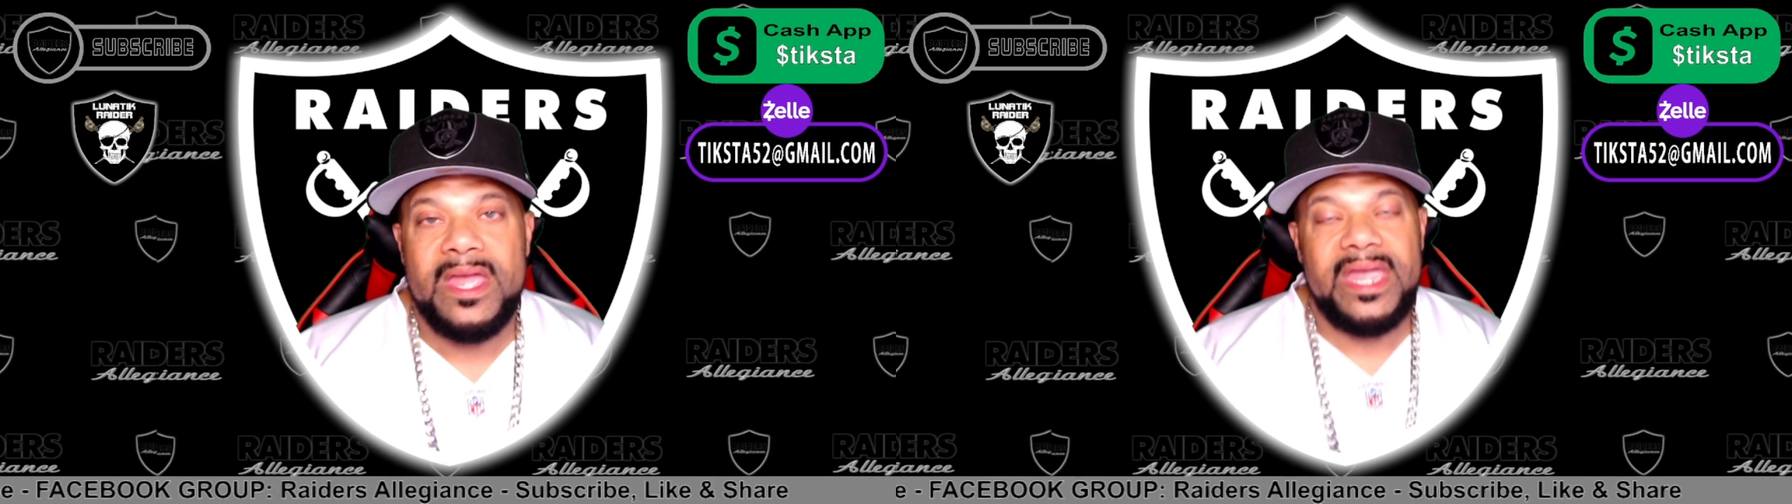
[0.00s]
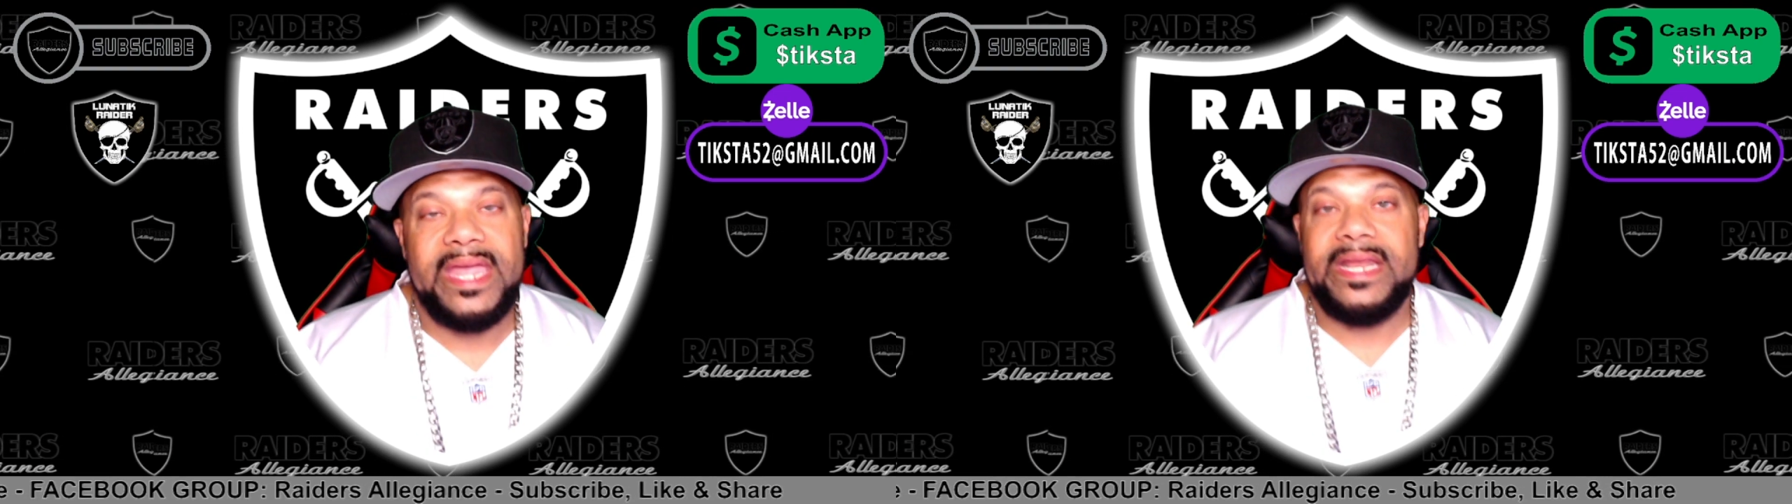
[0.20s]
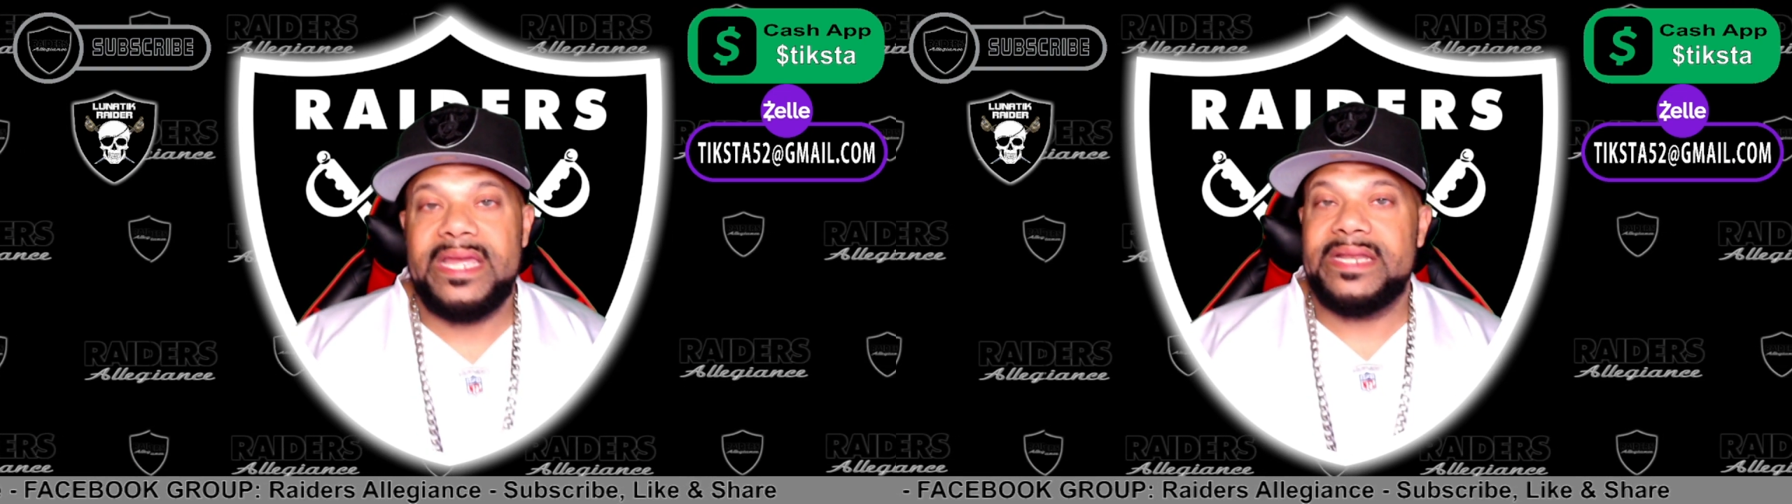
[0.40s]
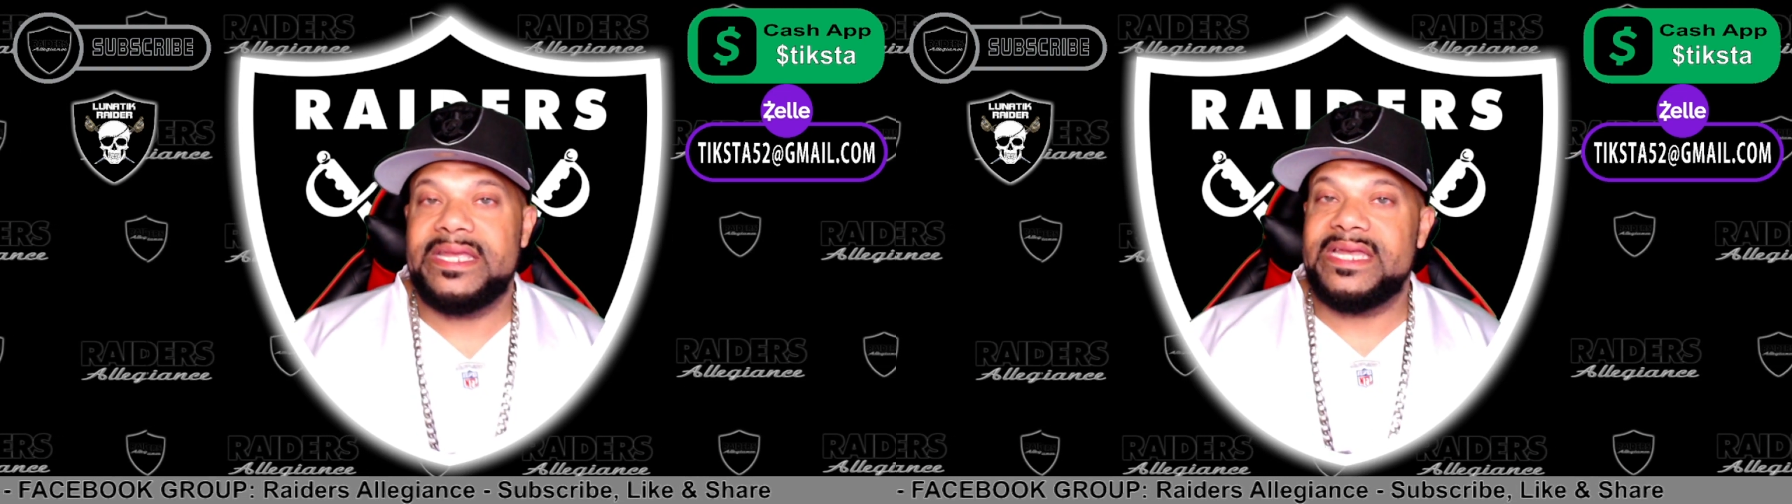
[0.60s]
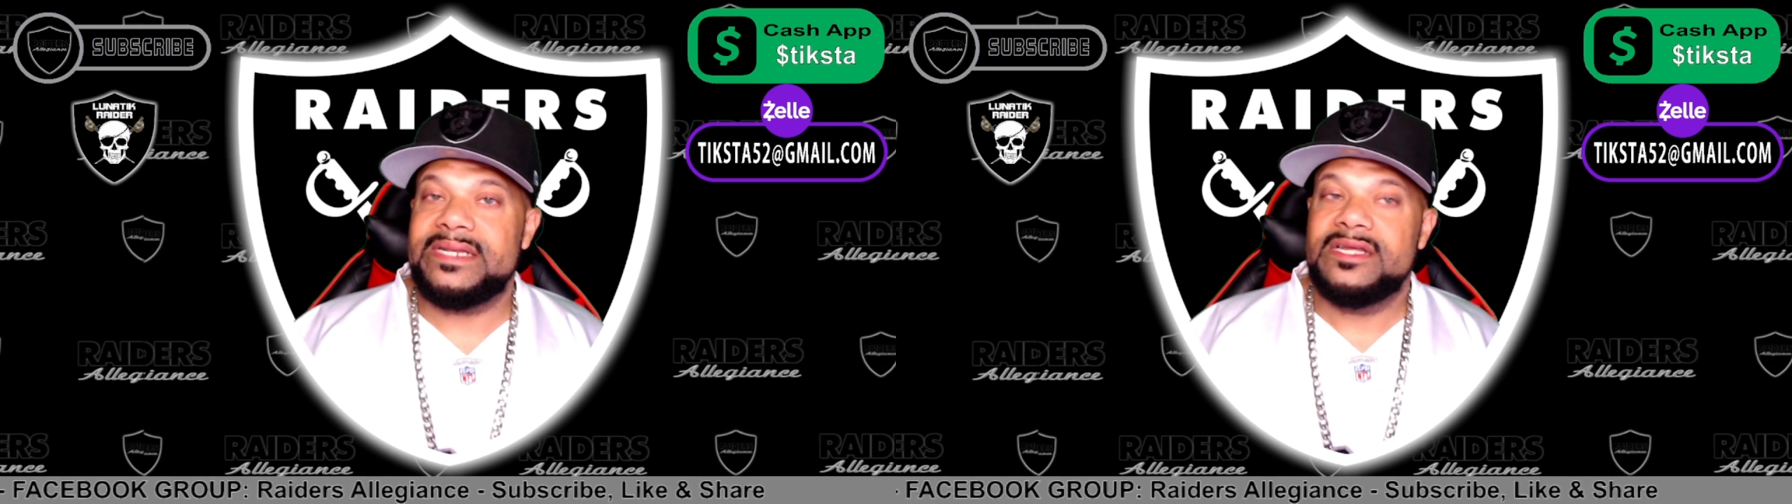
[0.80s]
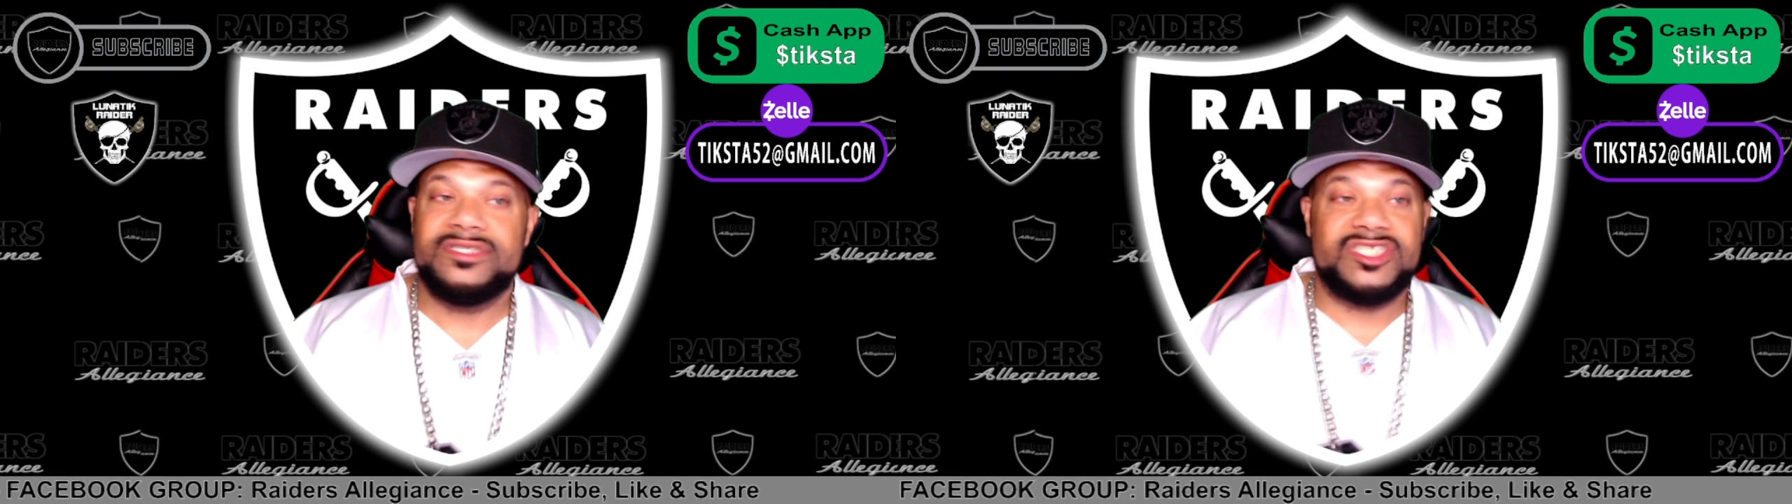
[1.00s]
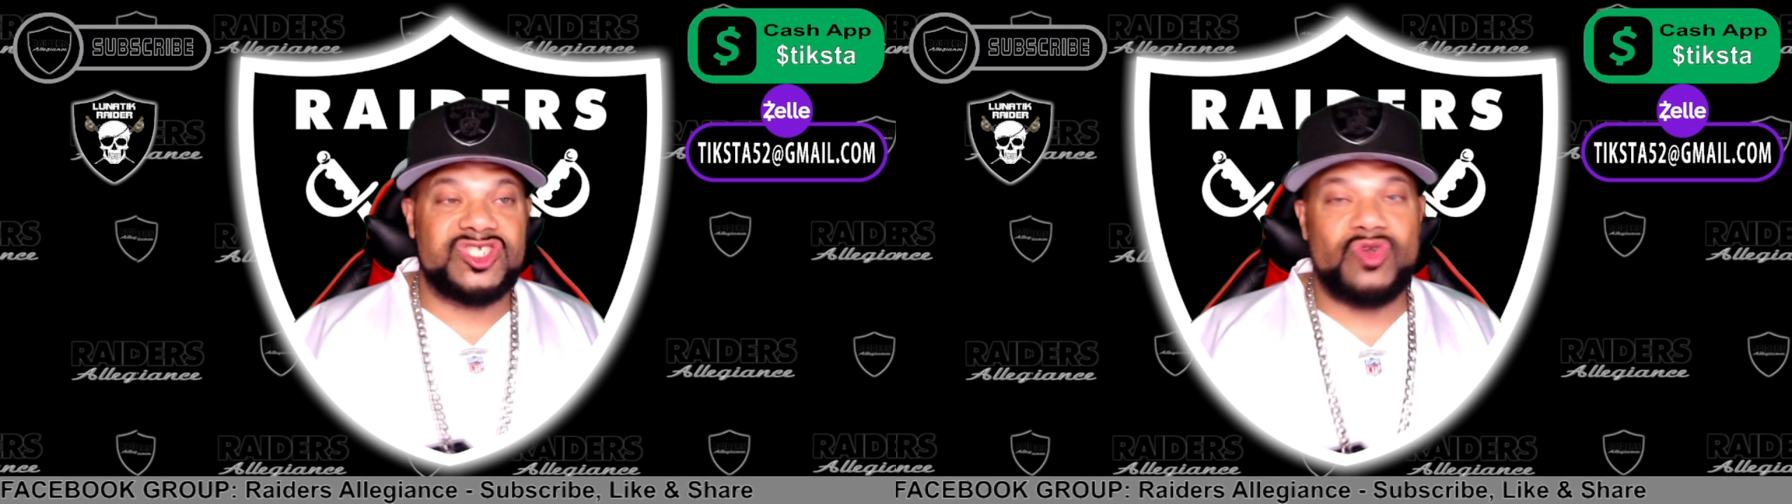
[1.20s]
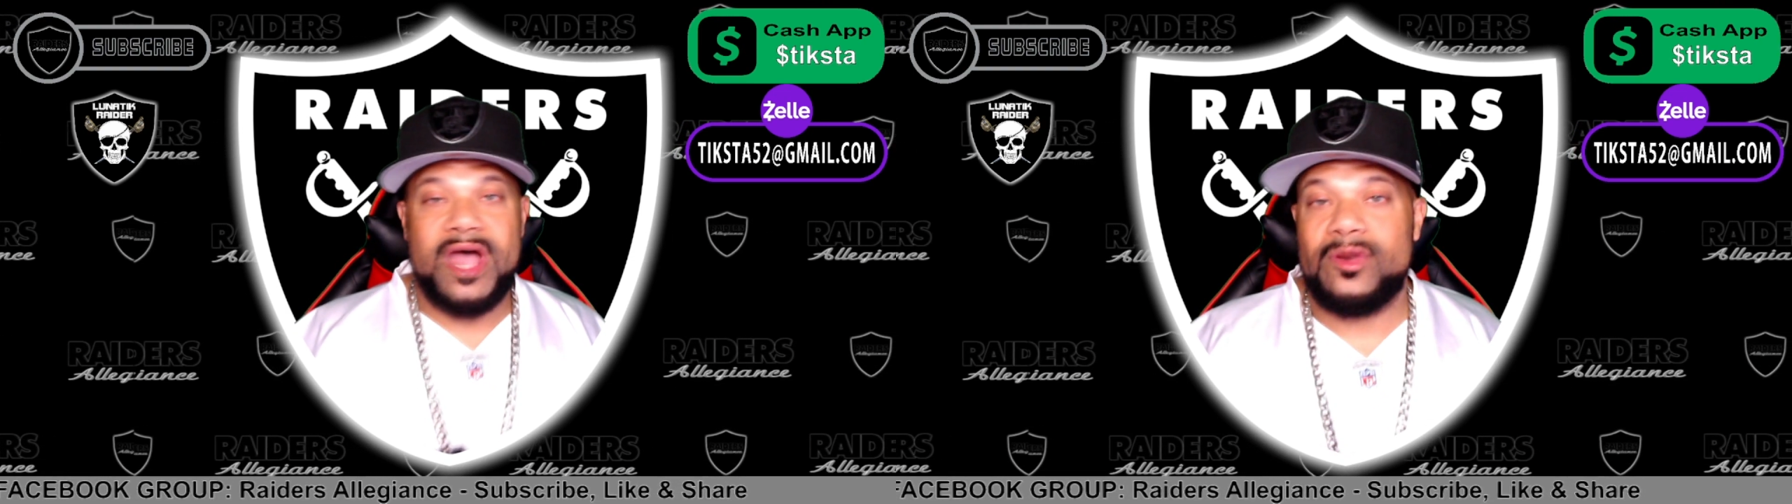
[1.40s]
and get
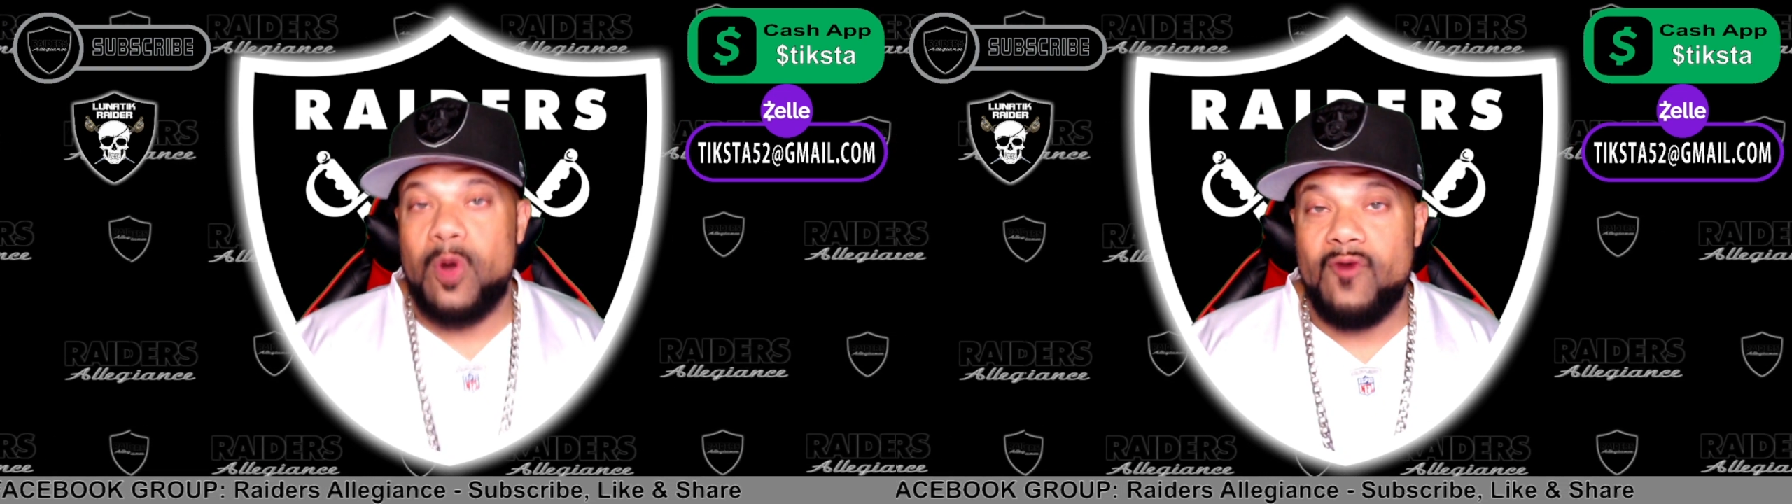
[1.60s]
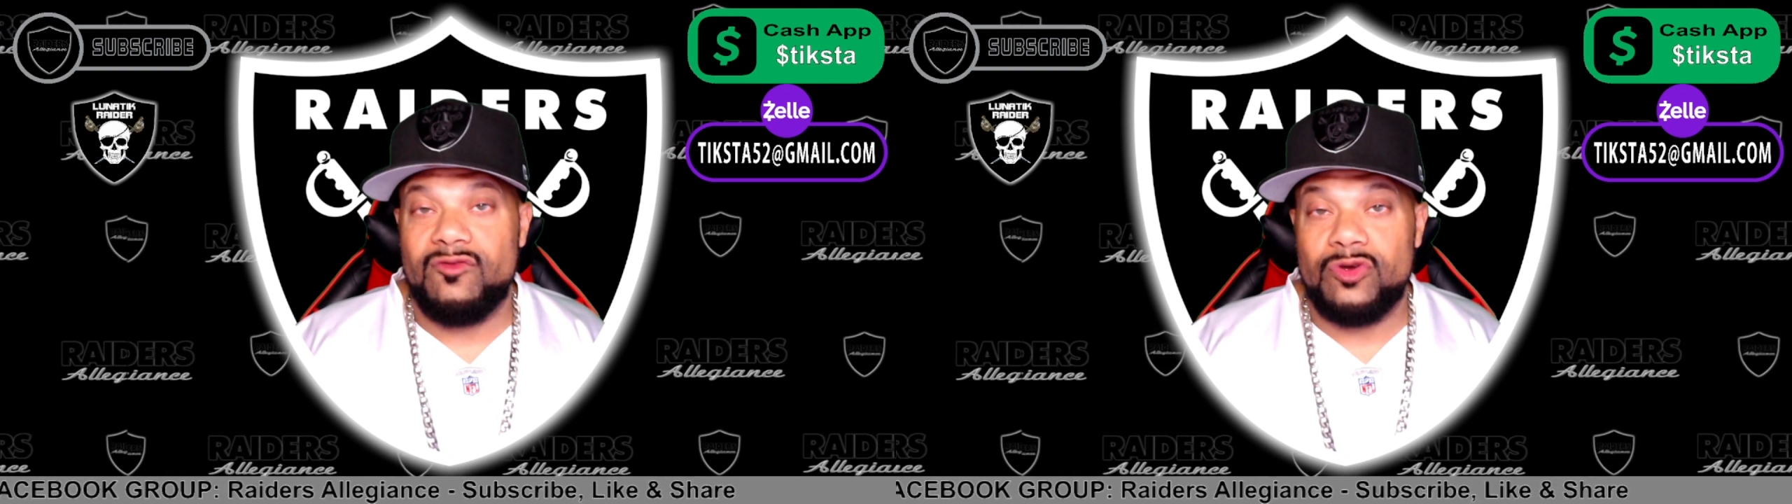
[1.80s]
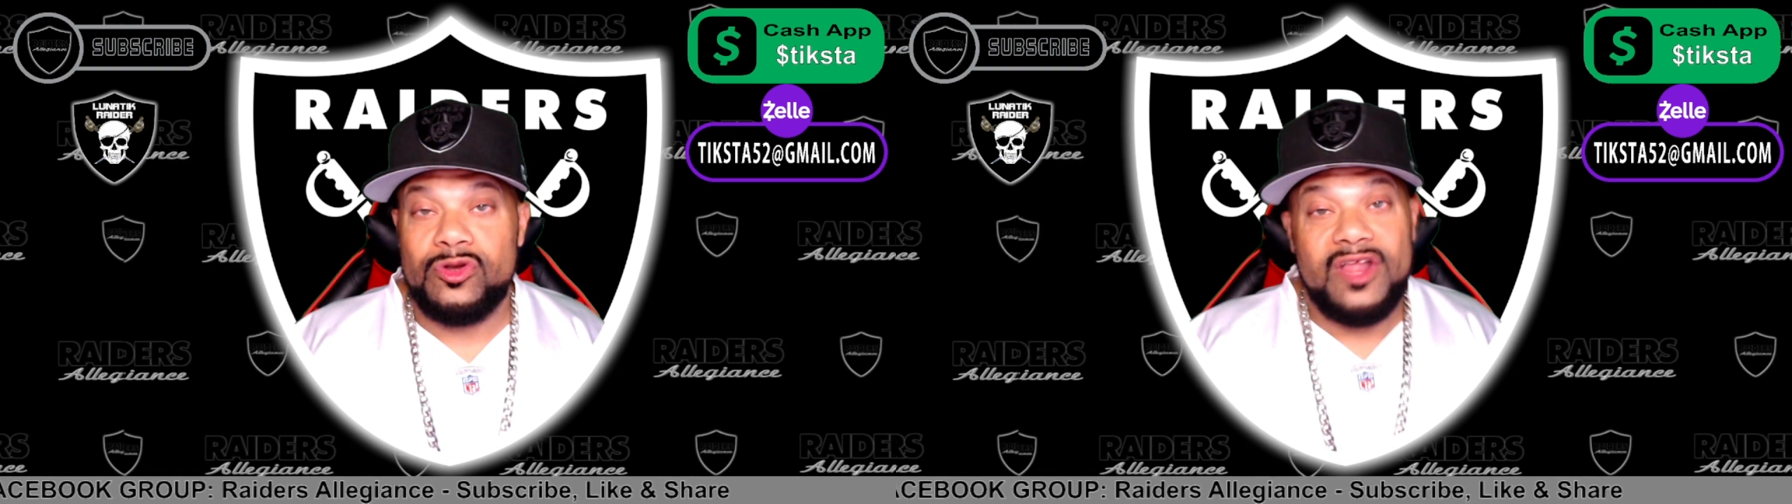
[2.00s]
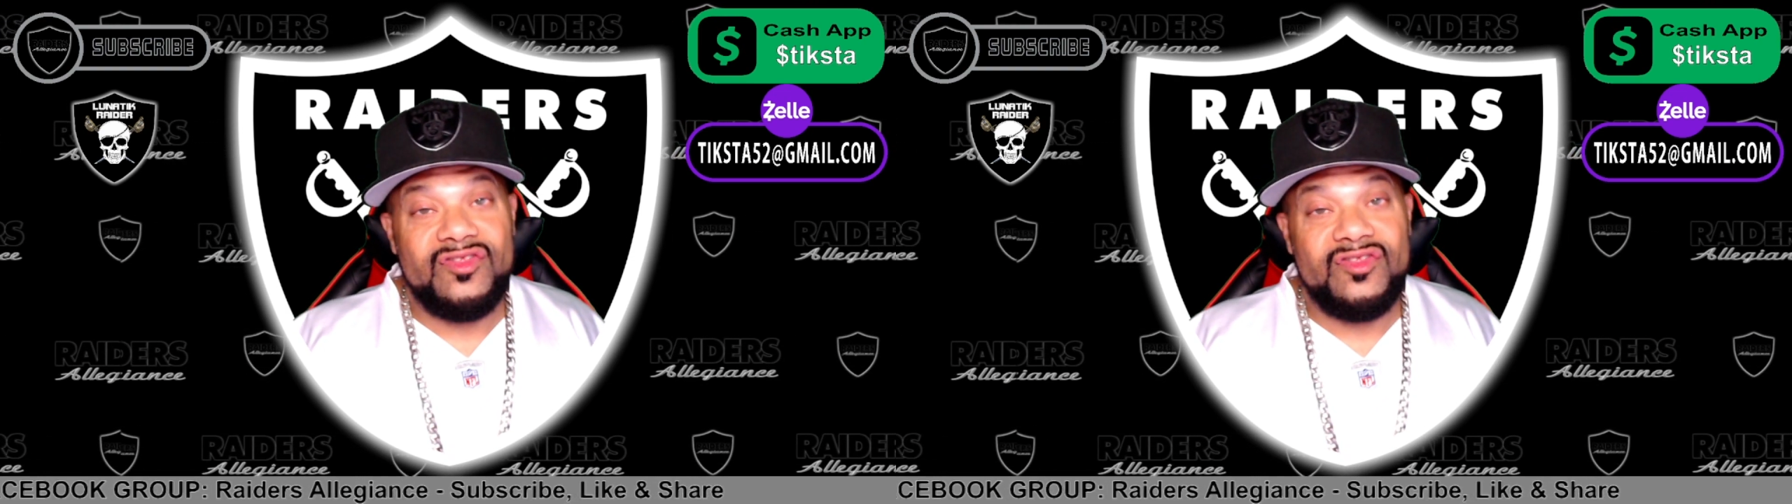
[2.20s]
distraught over